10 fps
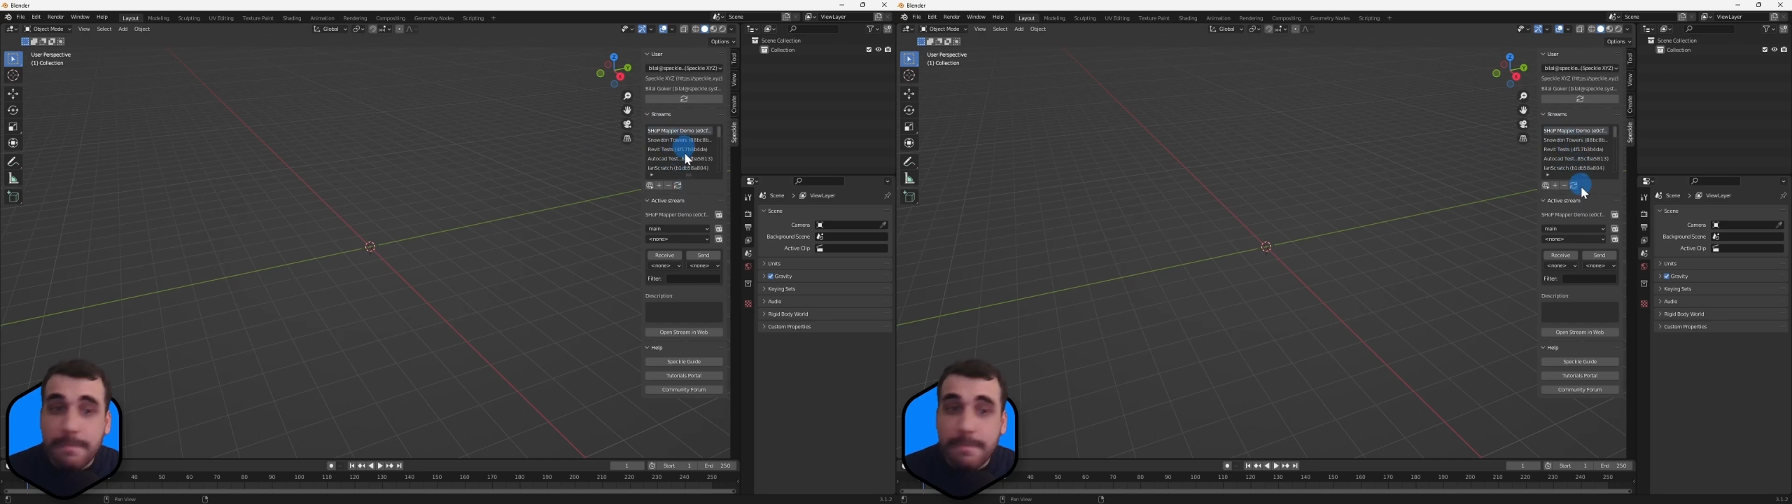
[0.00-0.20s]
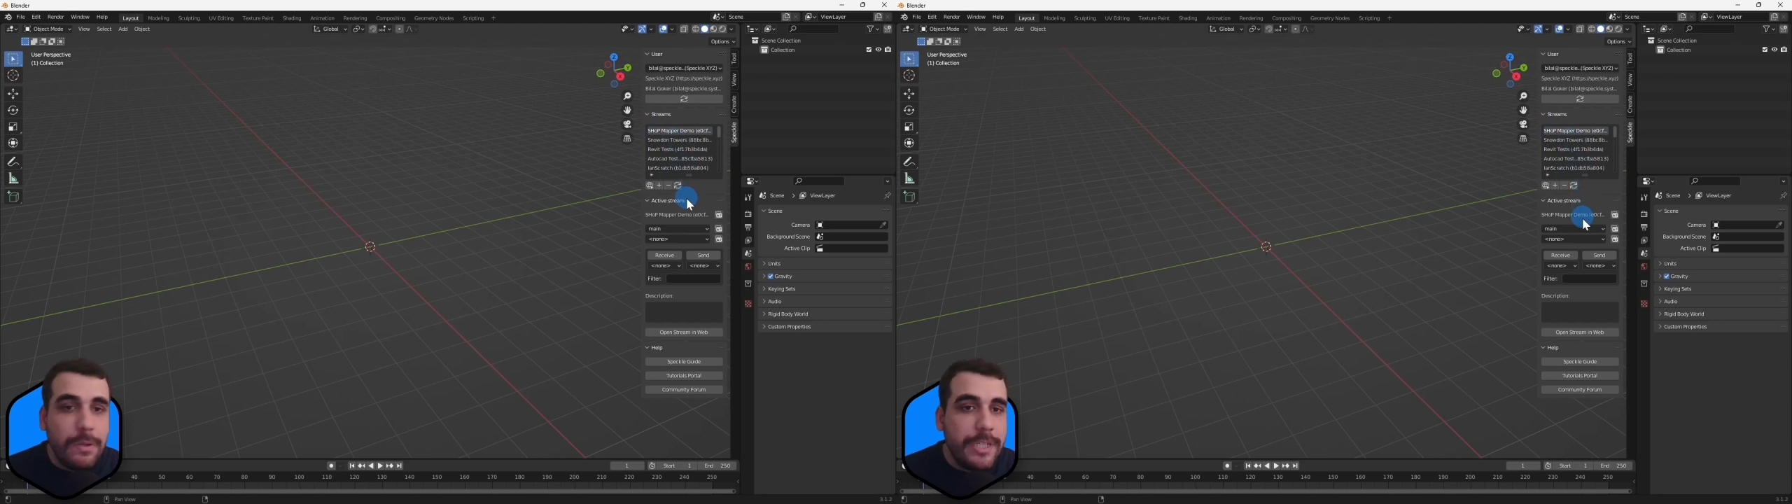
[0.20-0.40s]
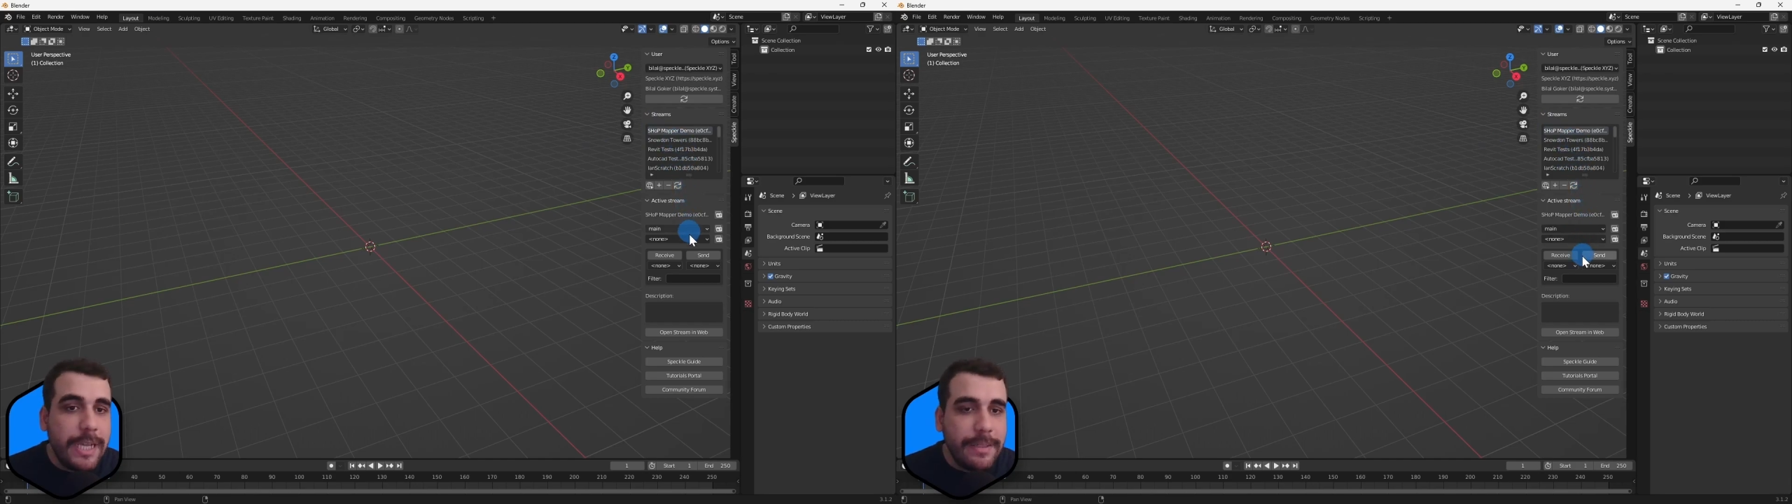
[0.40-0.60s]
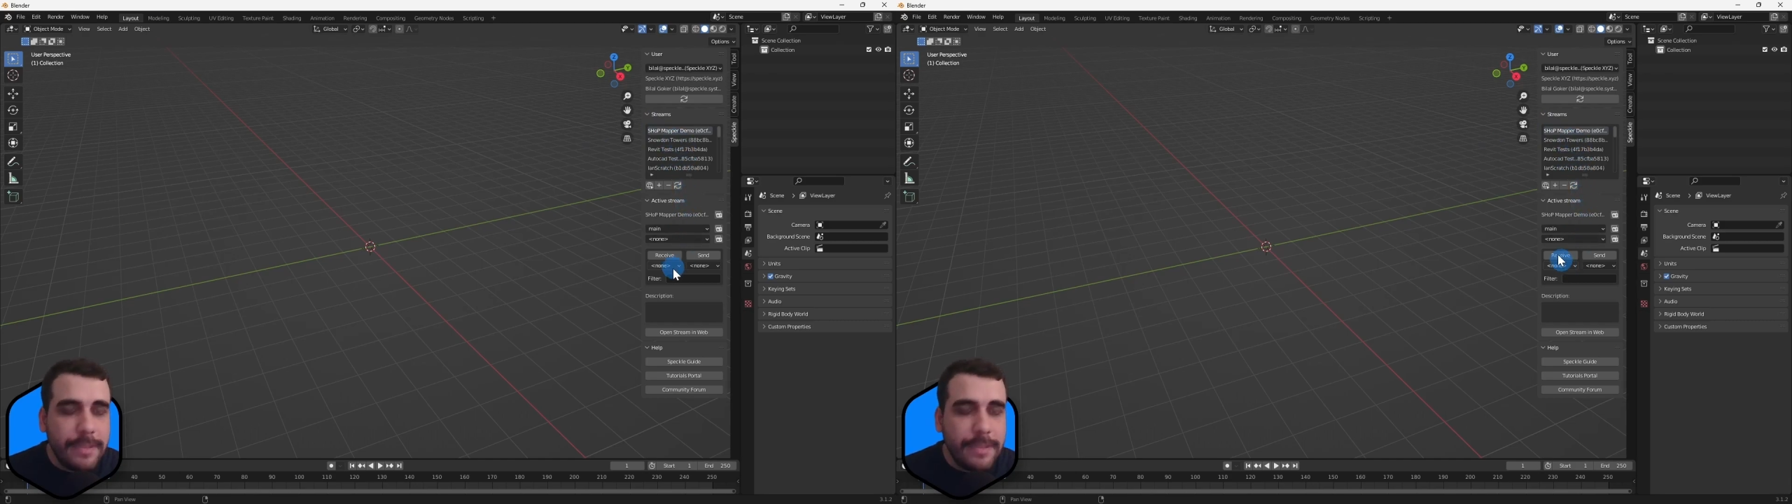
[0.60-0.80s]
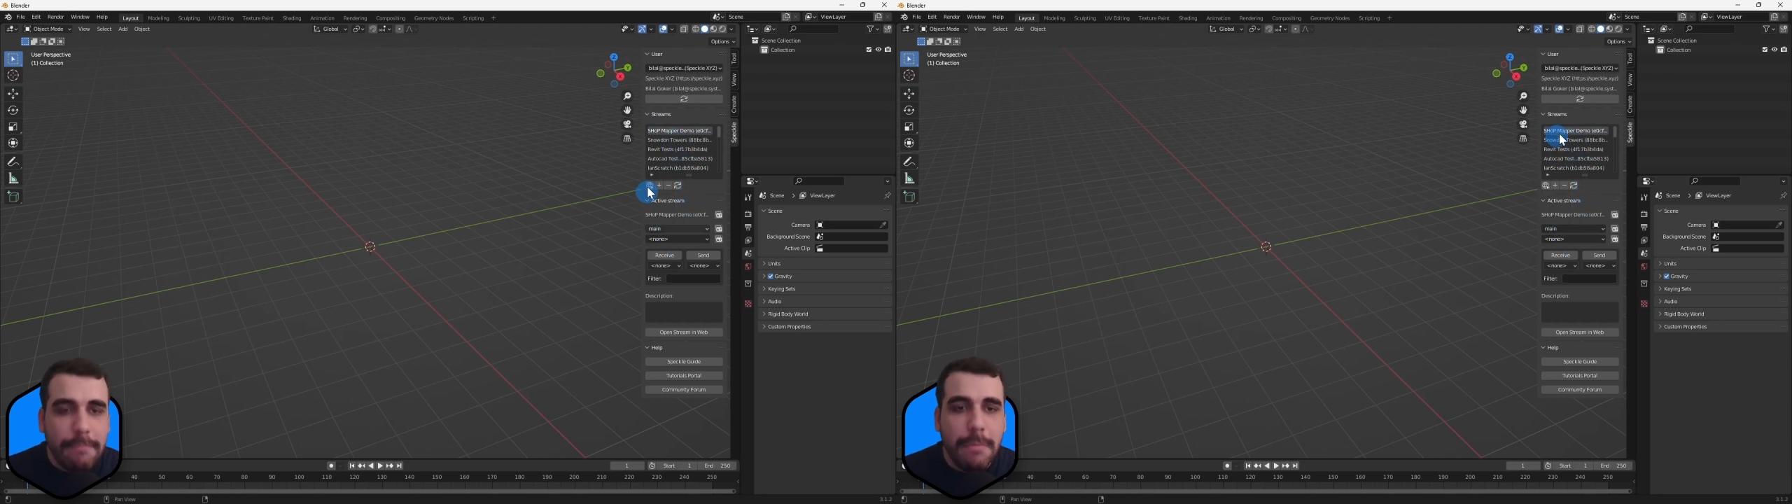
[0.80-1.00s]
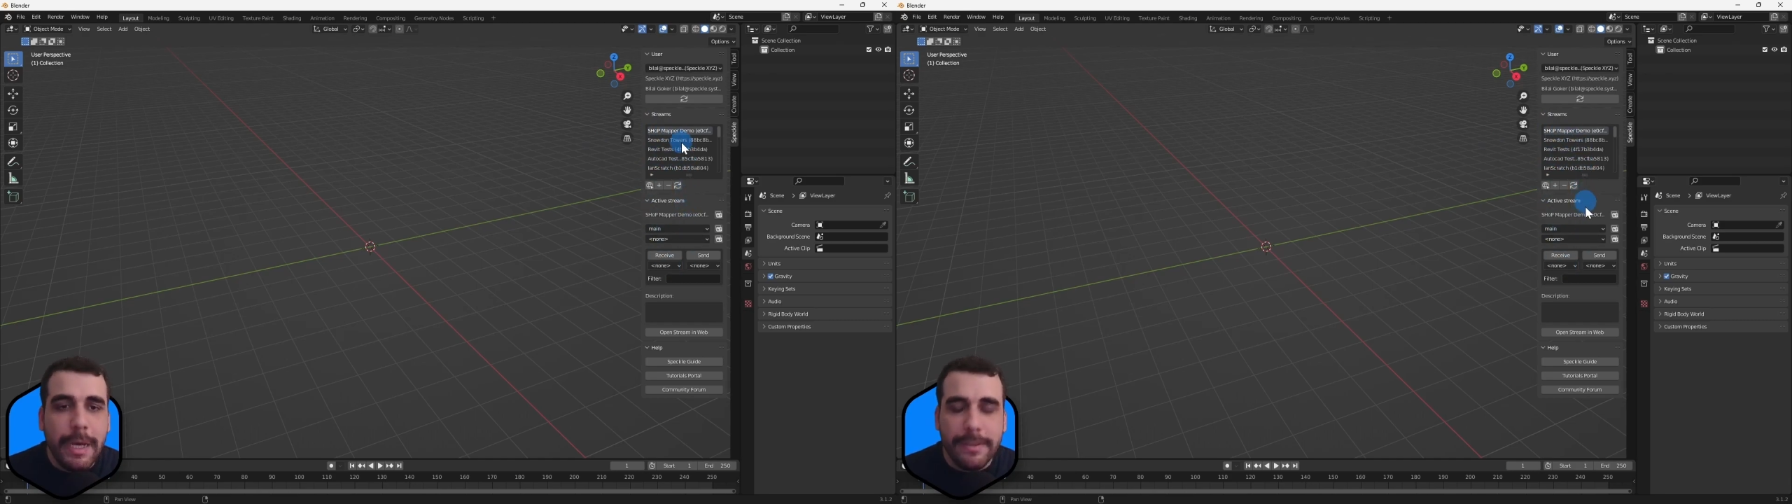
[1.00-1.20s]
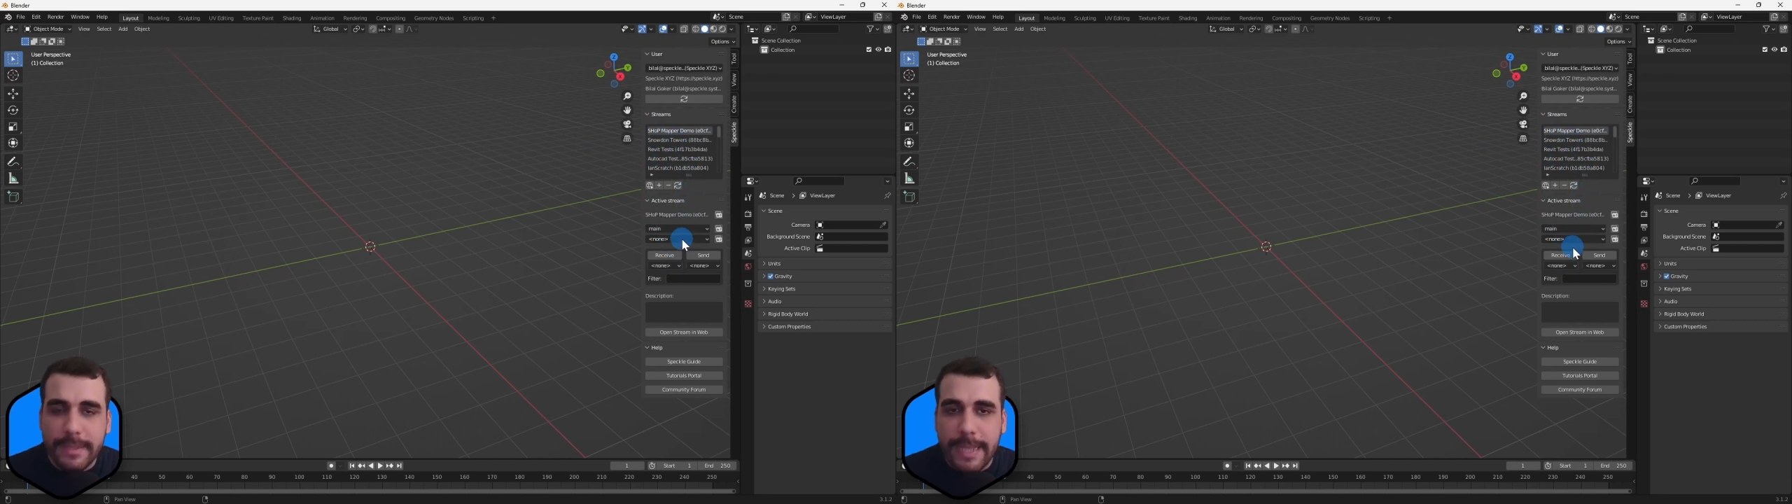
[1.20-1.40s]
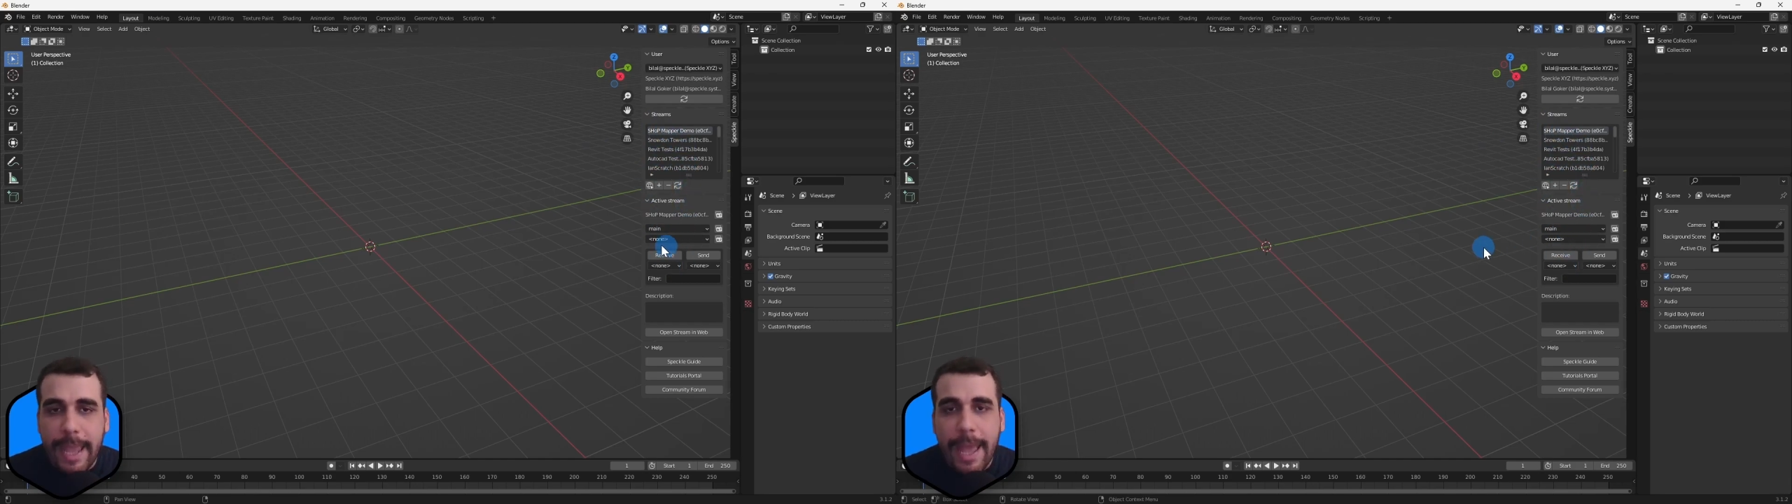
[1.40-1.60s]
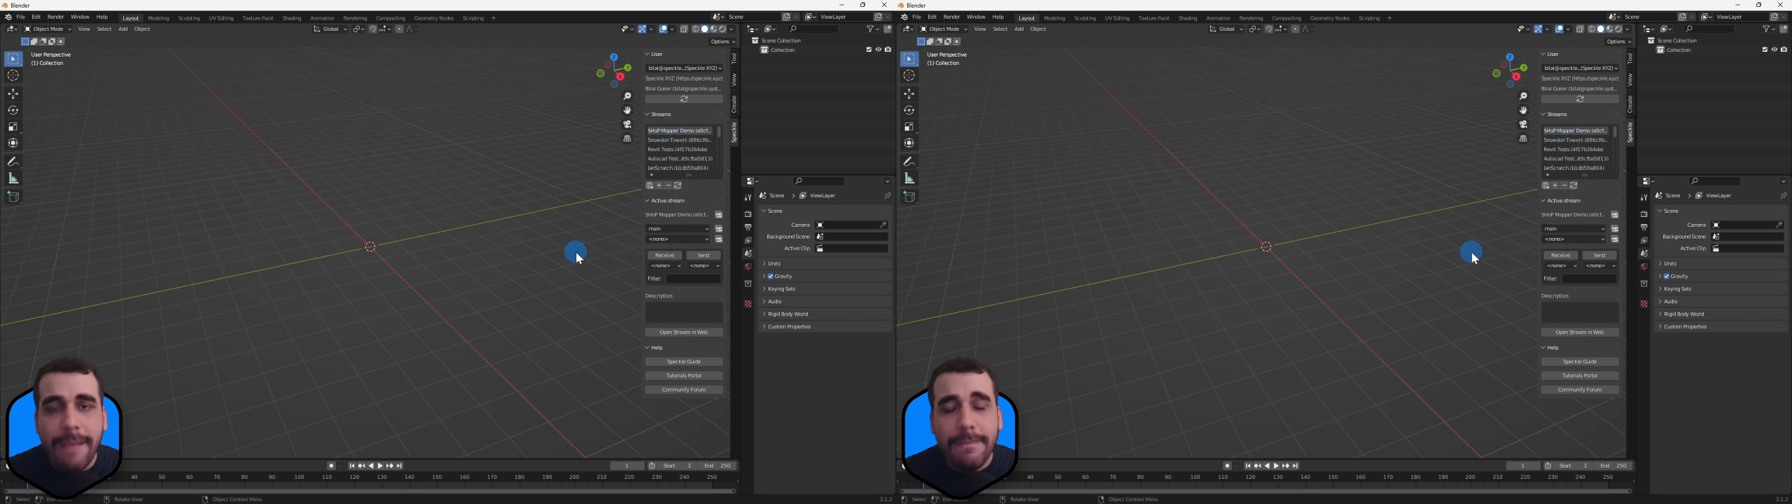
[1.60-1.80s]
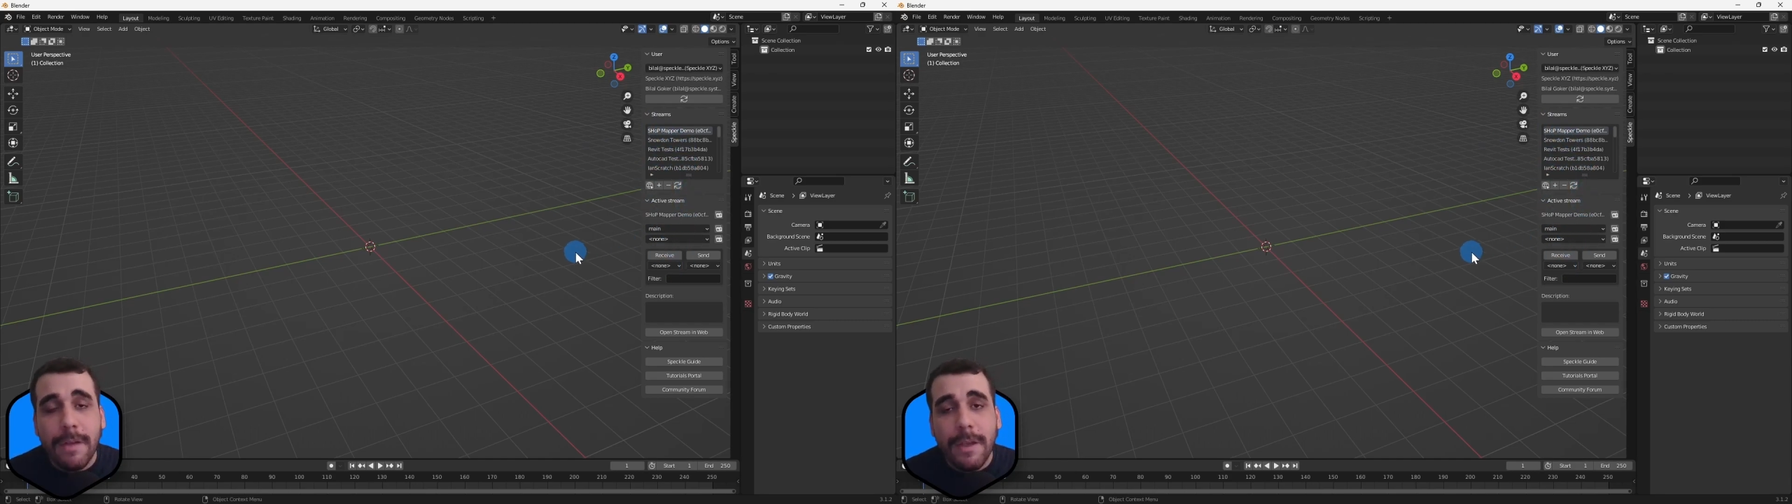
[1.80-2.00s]
projects, and models I
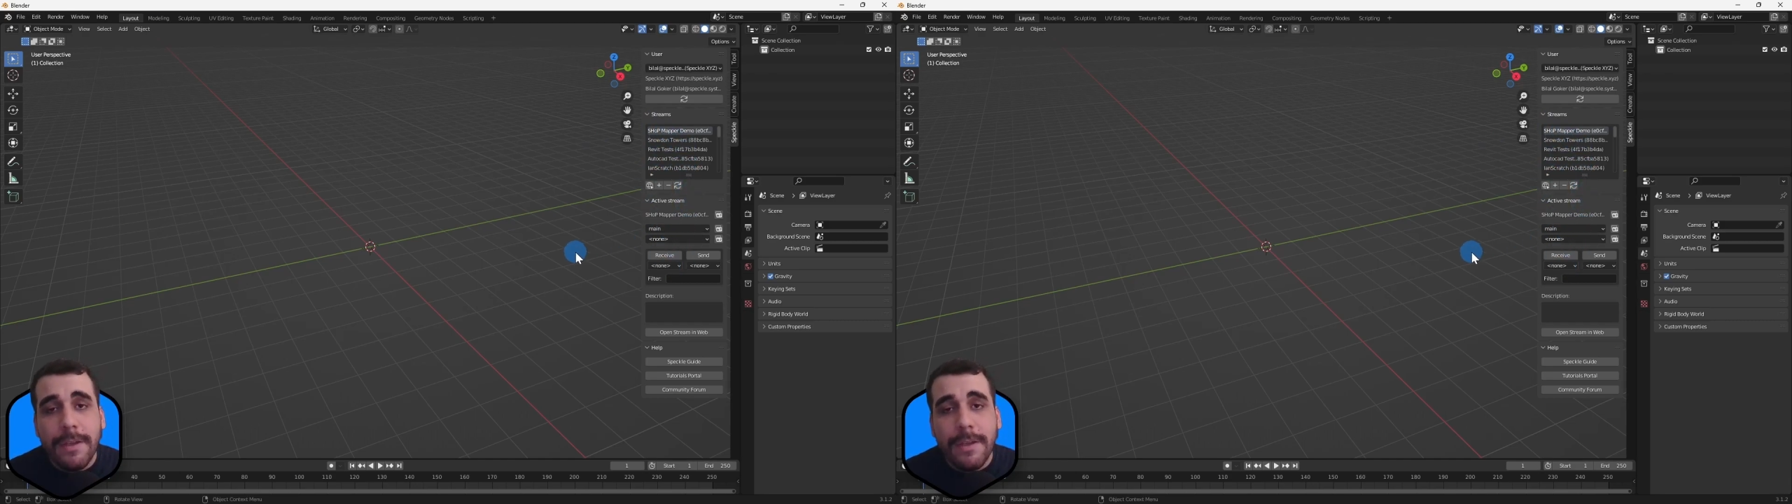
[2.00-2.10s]
have.